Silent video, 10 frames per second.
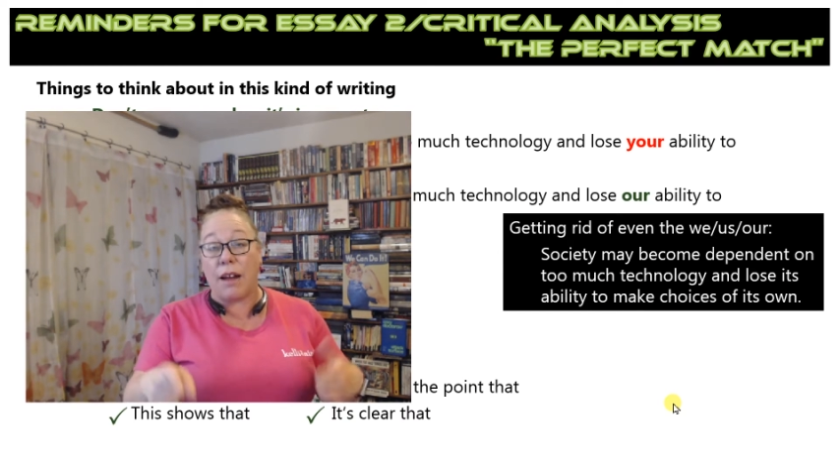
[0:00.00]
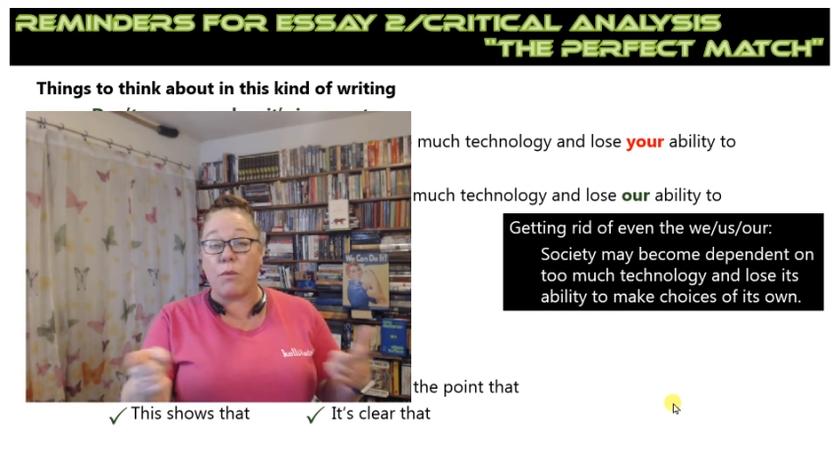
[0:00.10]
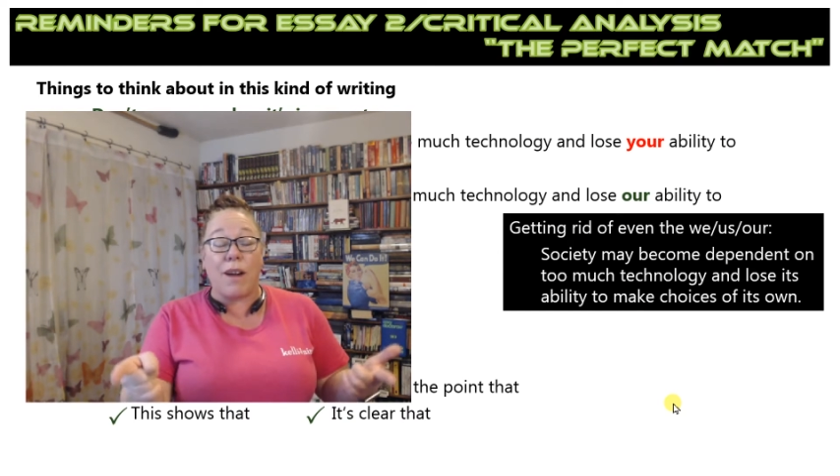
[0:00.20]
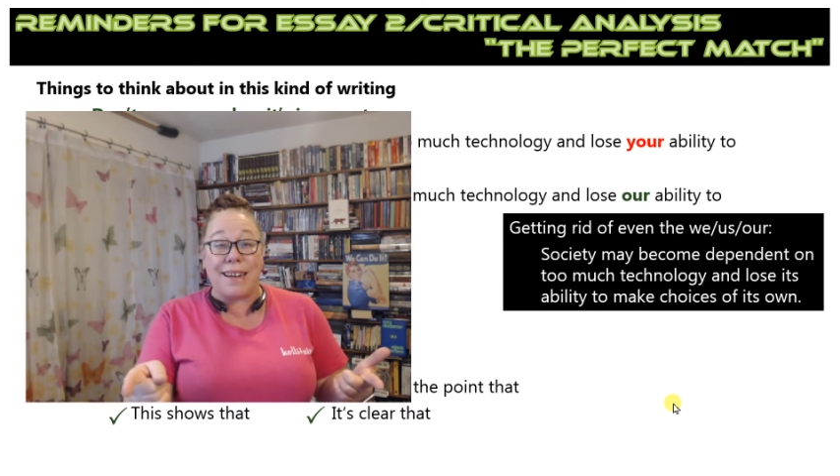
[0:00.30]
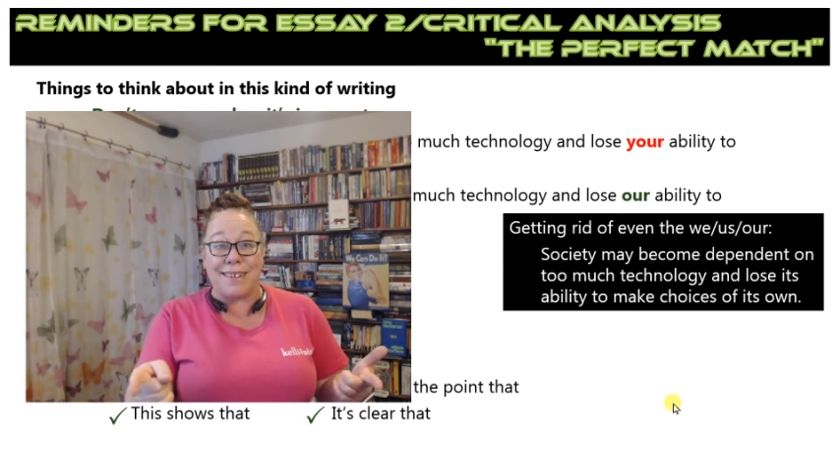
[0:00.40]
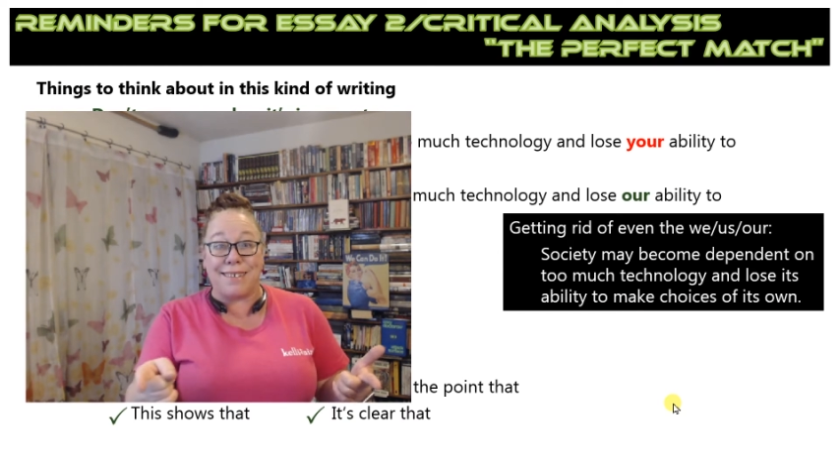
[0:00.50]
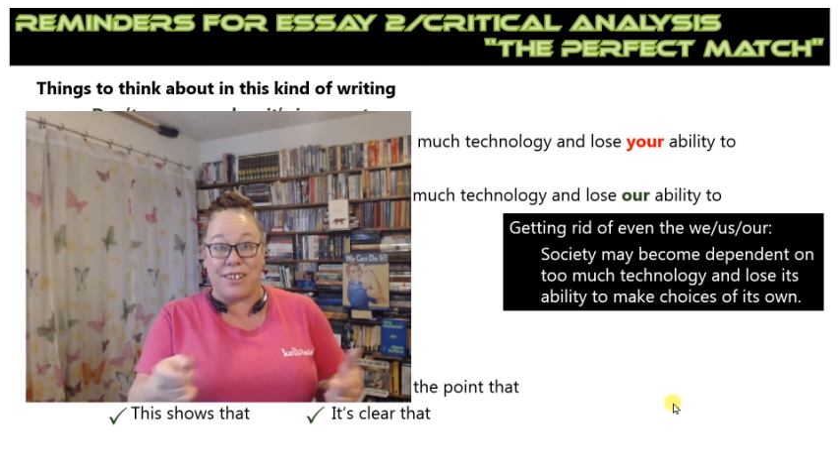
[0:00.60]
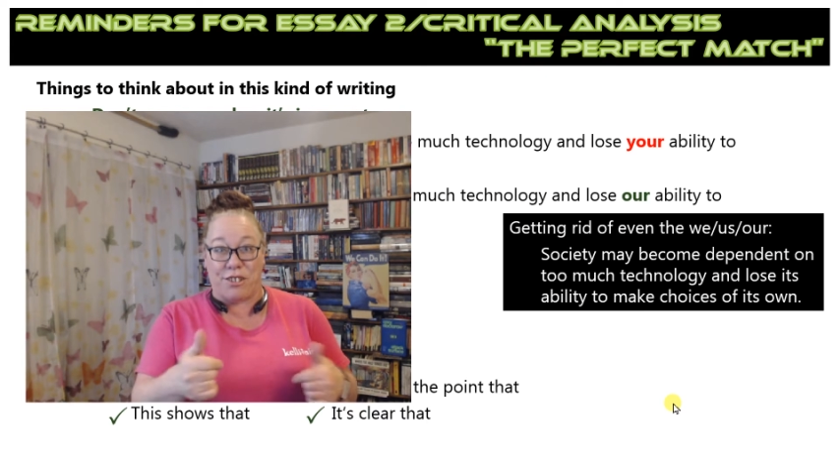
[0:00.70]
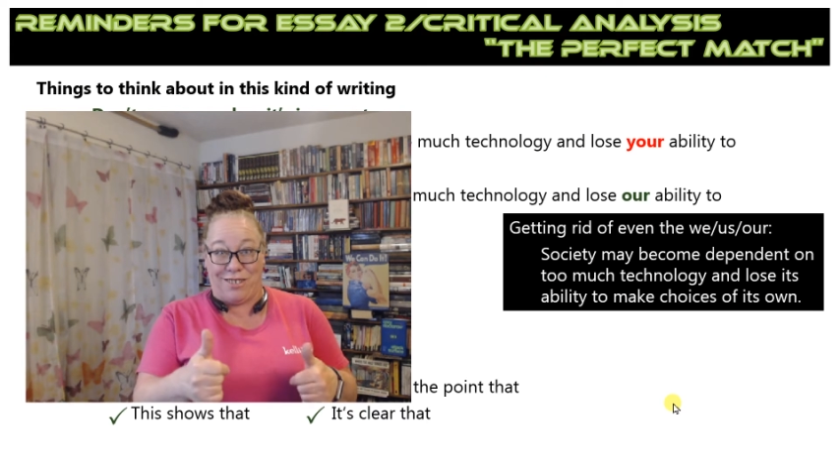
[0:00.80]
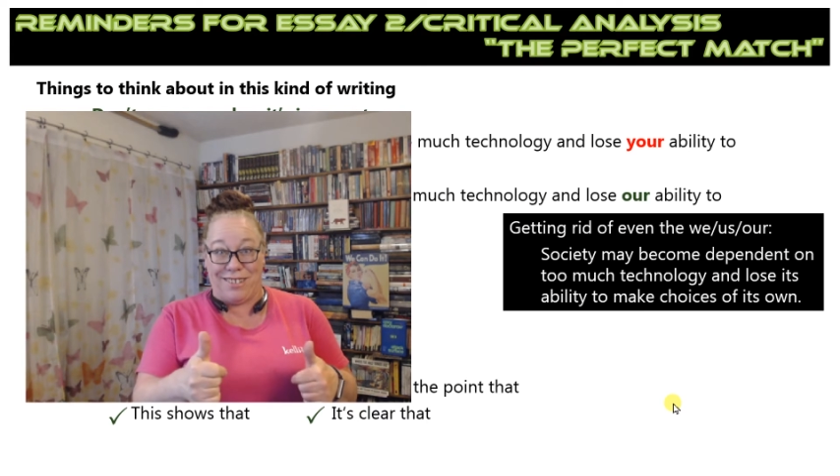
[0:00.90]
Writing
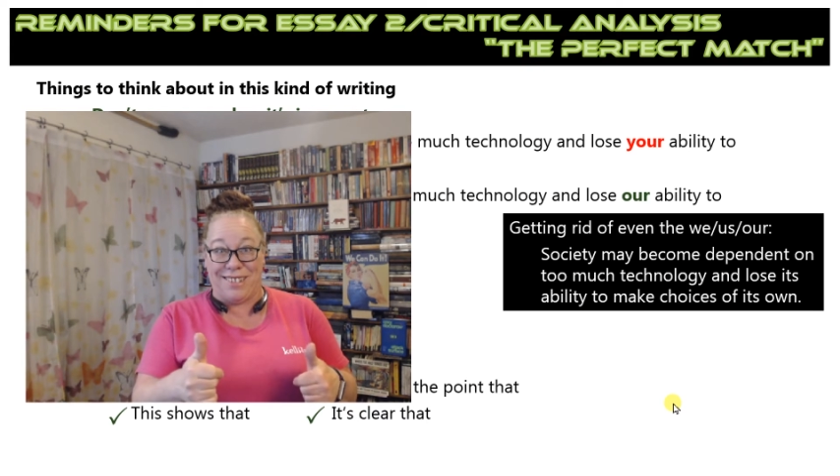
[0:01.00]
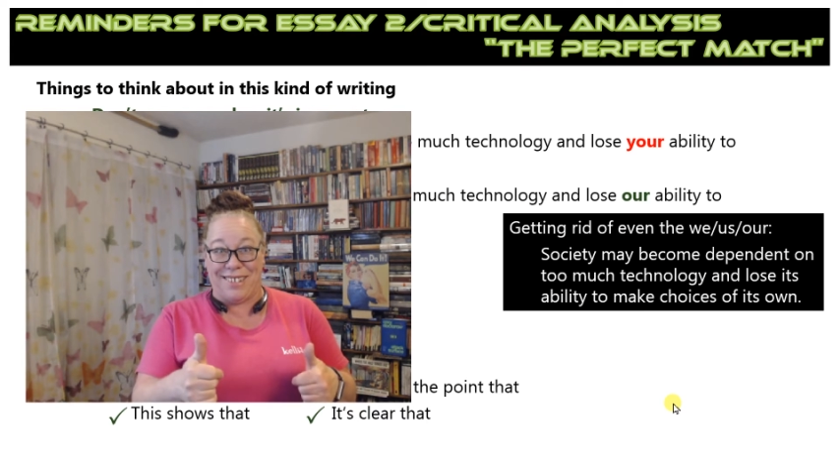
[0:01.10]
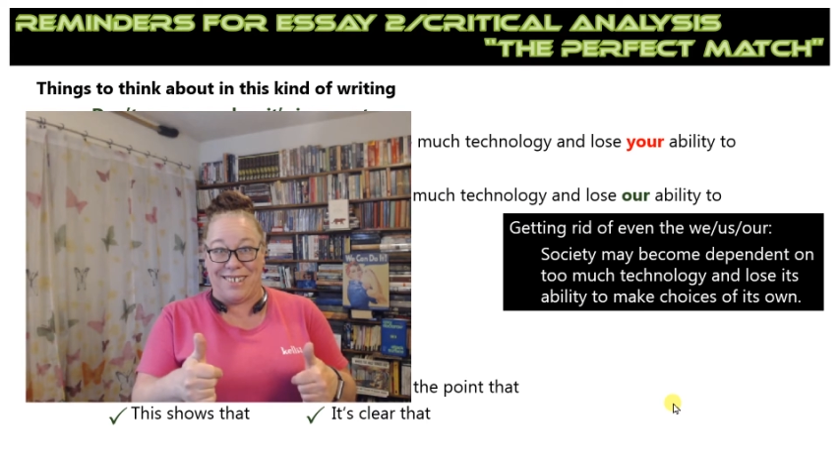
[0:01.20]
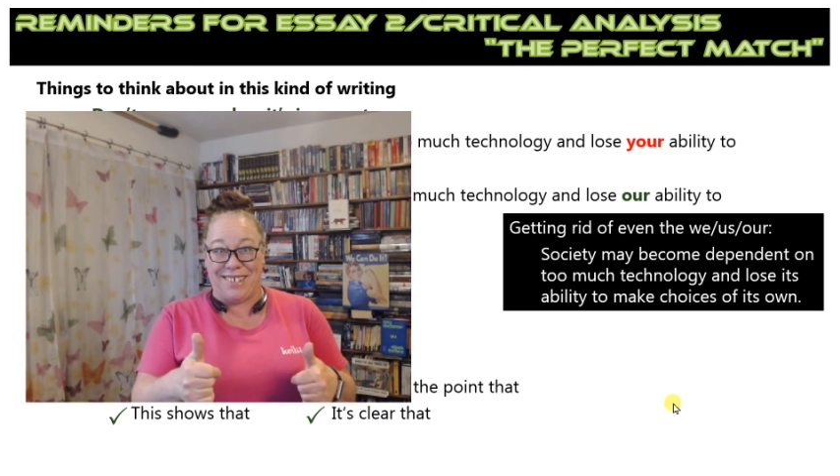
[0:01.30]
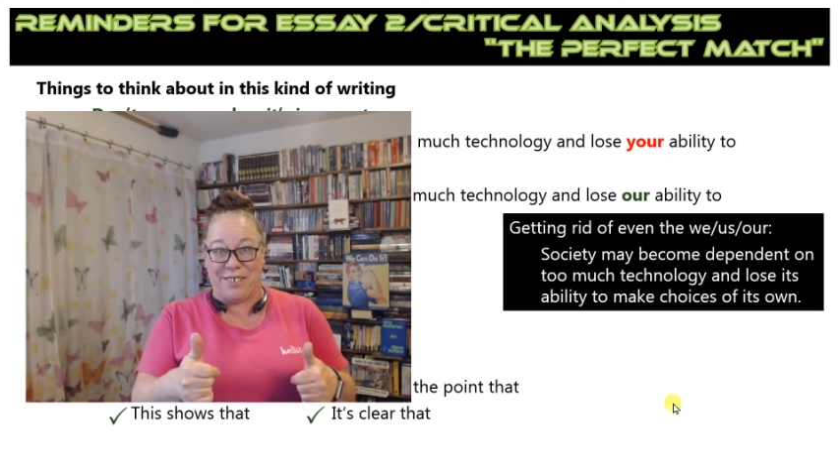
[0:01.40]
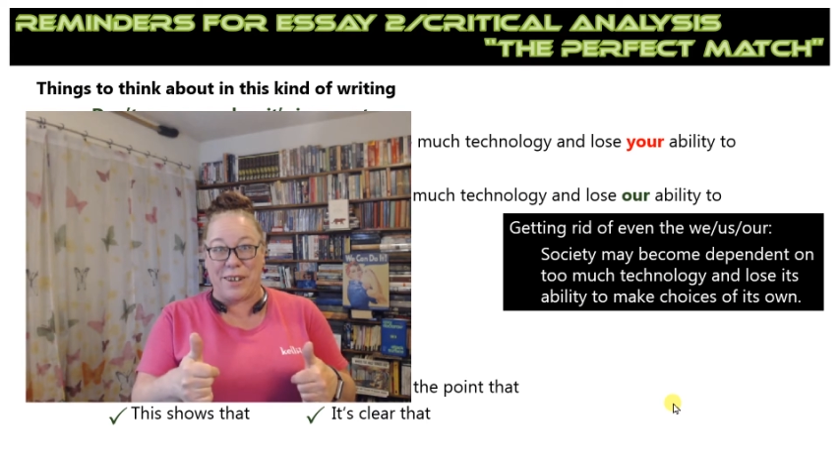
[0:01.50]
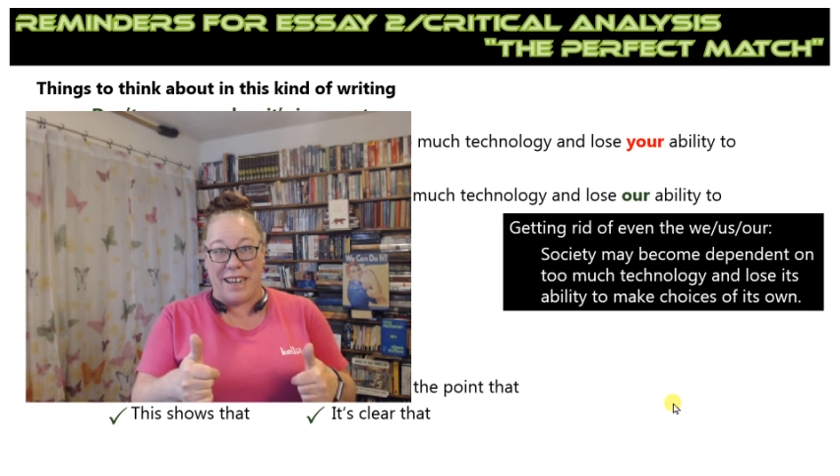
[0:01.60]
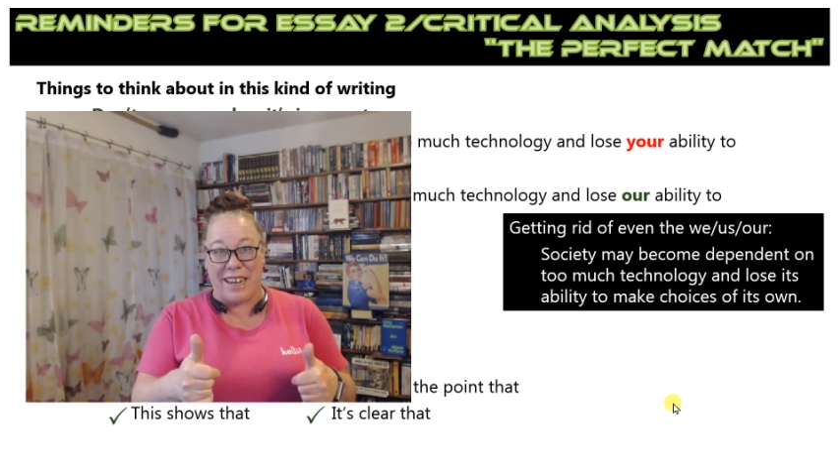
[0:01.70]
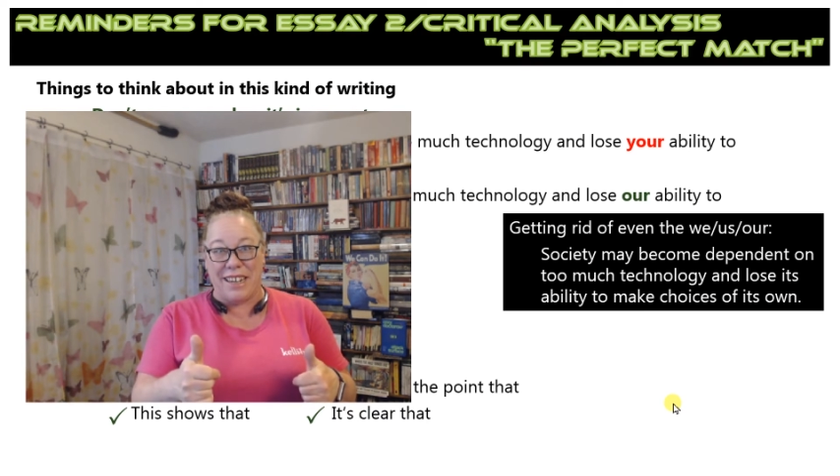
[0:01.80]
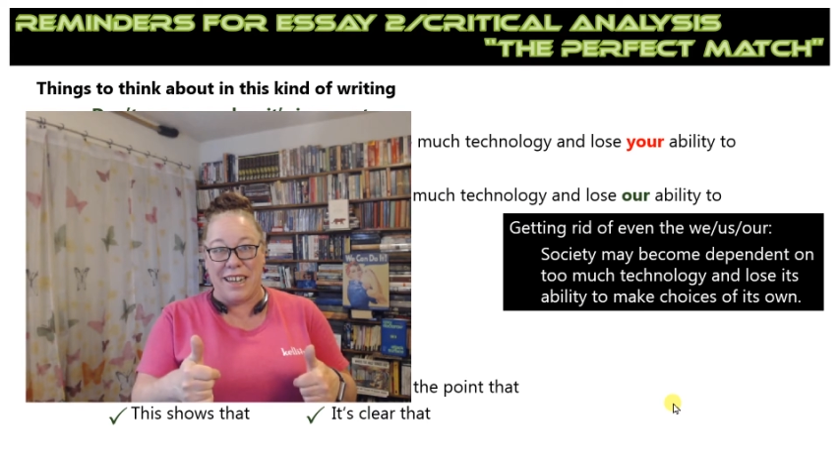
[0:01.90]
Center,
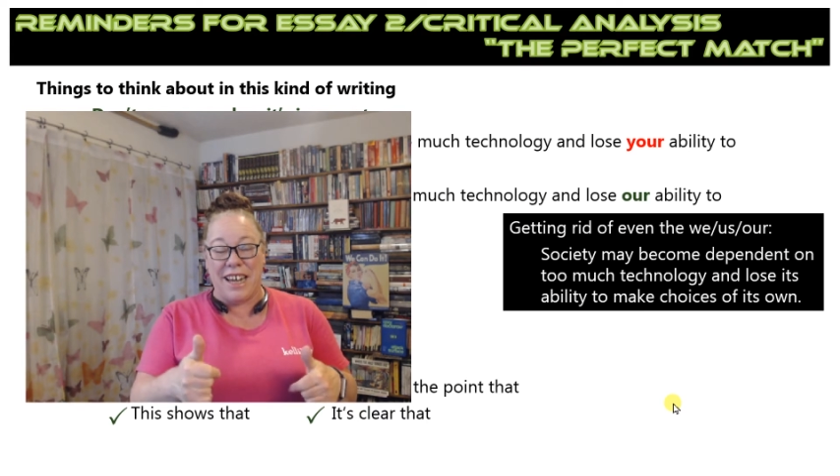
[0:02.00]
okay?